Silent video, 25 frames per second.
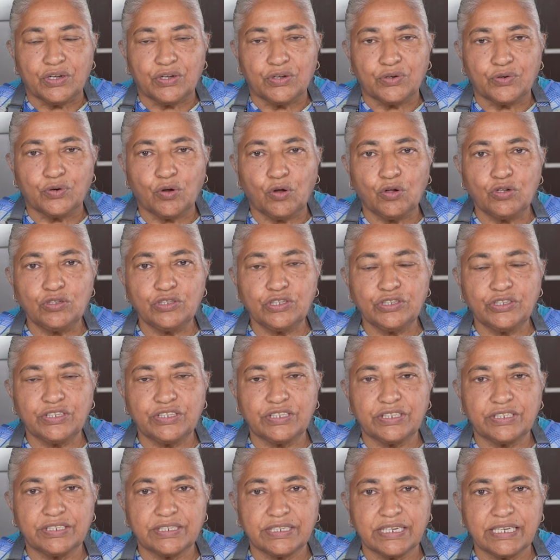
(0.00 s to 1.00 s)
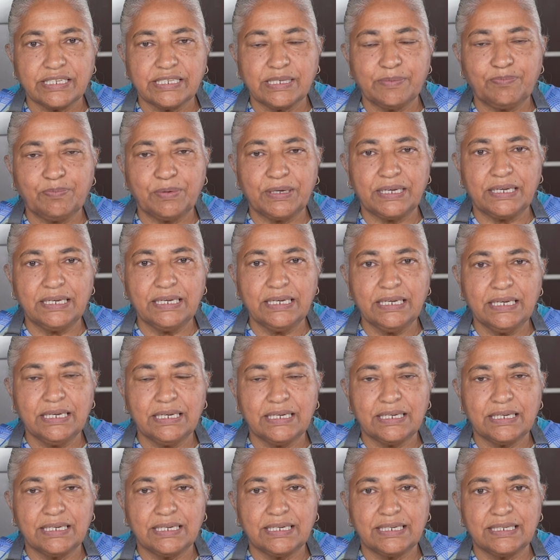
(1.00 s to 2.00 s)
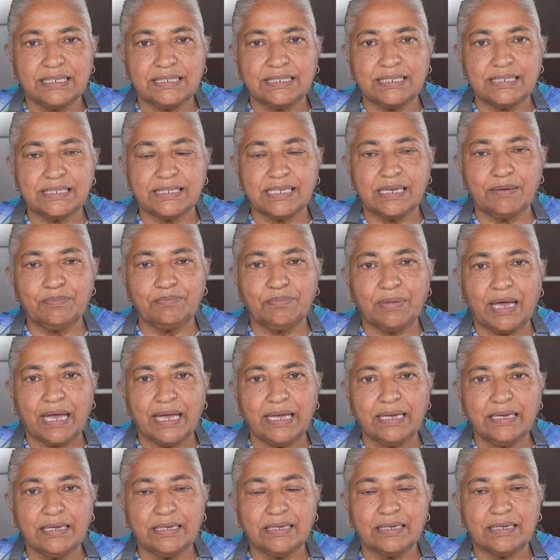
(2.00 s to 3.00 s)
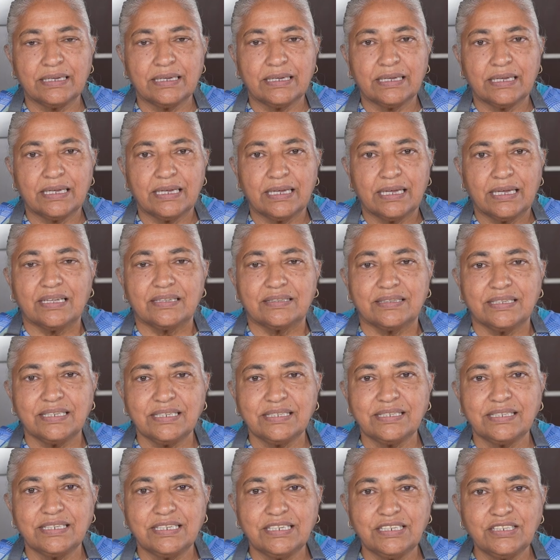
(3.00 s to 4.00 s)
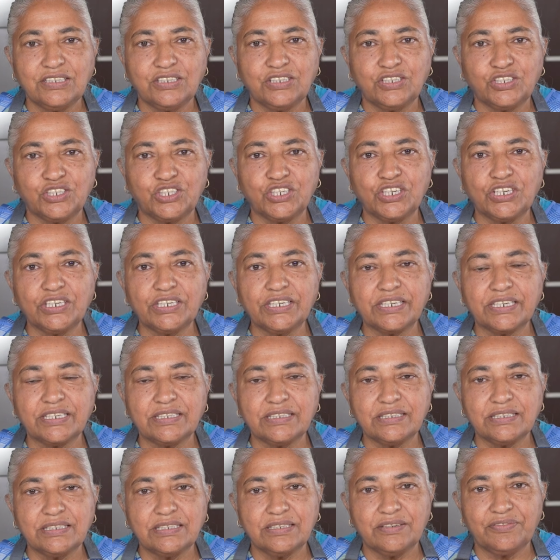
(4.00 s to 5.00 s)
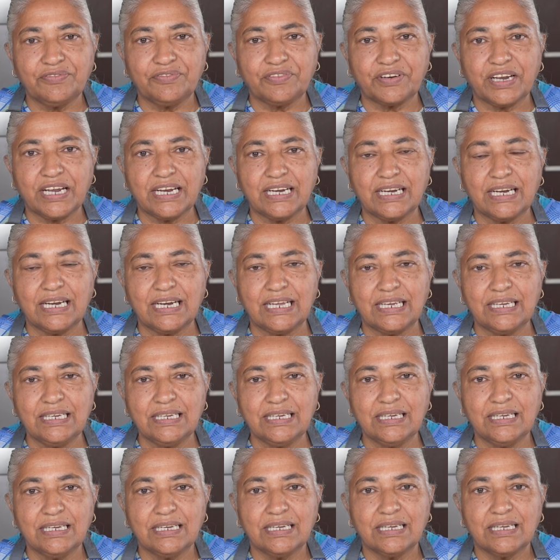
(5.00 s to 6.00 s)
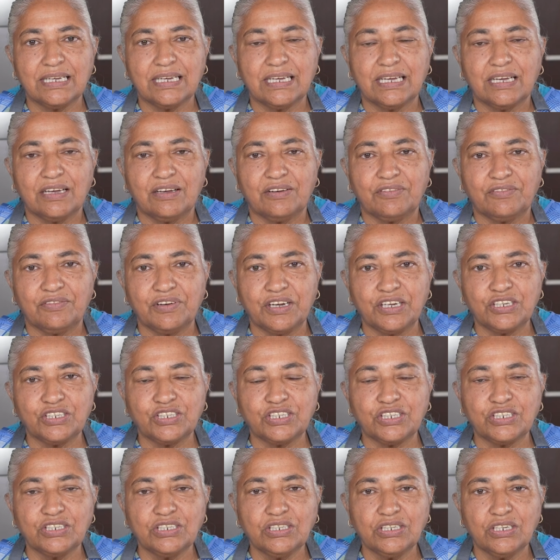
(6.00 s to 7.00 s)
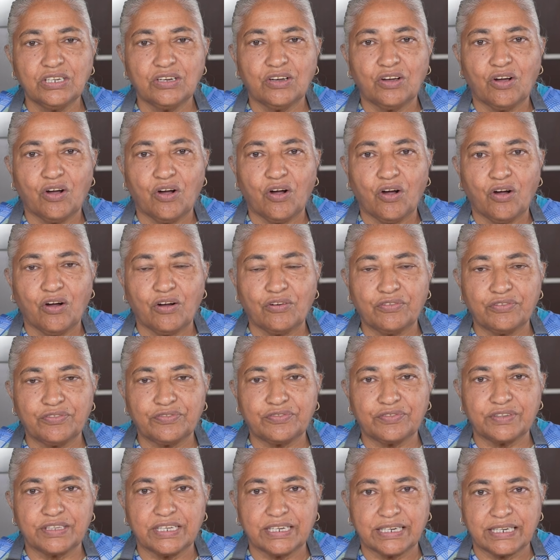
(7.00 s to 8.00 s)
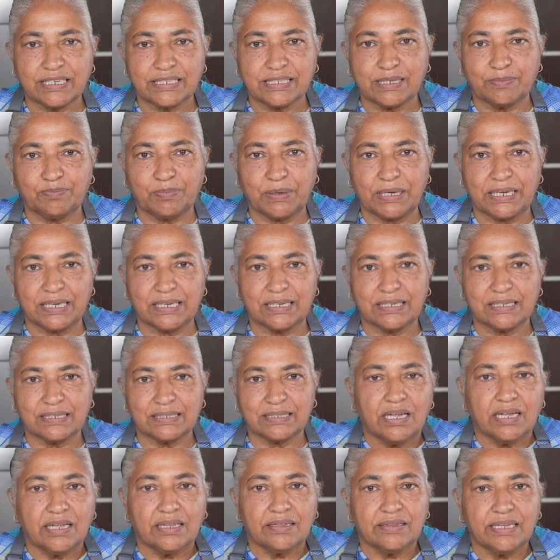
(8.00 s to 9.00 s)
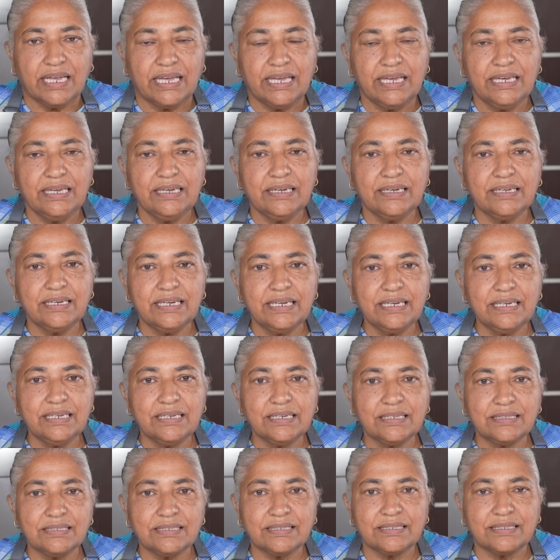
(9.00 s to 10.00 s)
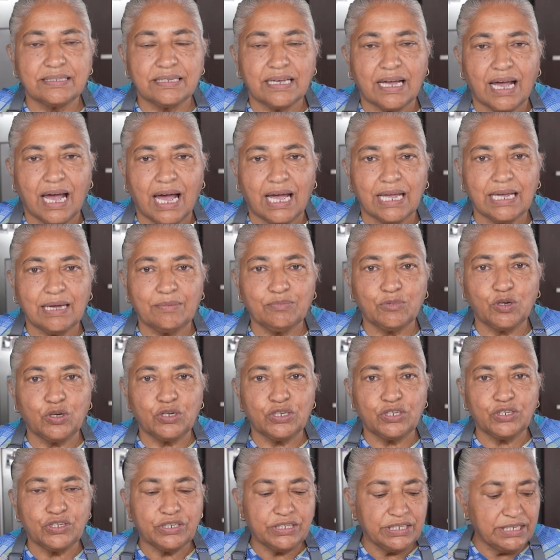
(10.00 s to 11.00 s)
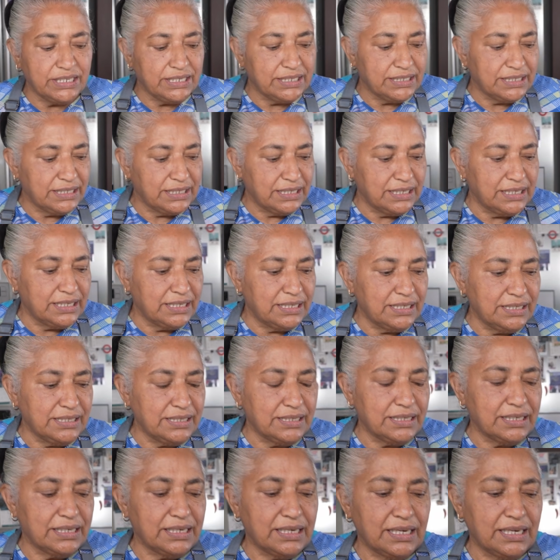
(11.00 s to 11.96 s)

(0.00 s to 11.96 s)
rolls recipe in December. This is children's friendly version of the recipe. The ingredients I am going to need is,